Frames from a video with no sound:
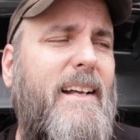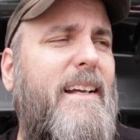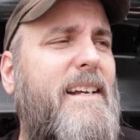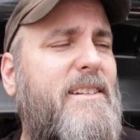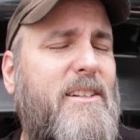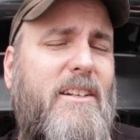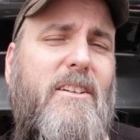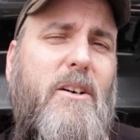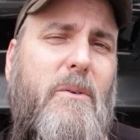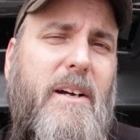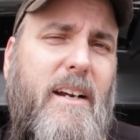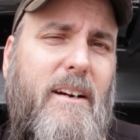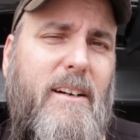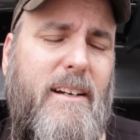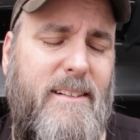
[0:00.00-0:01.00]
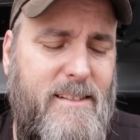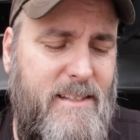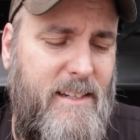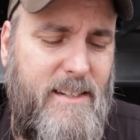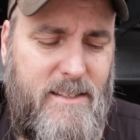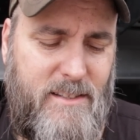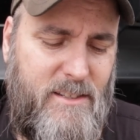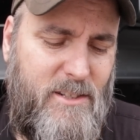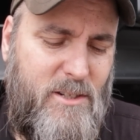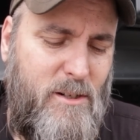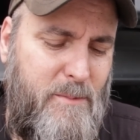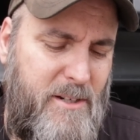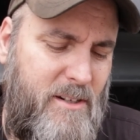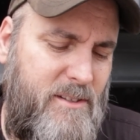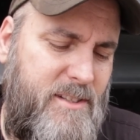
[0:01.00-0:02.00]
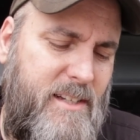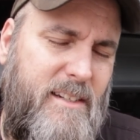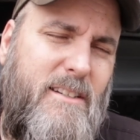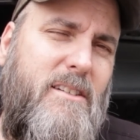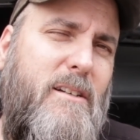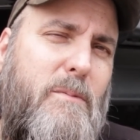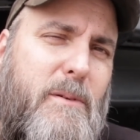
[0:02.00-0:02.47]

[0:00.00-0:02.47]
They said, you know what, Eric, send us a distributor and send us a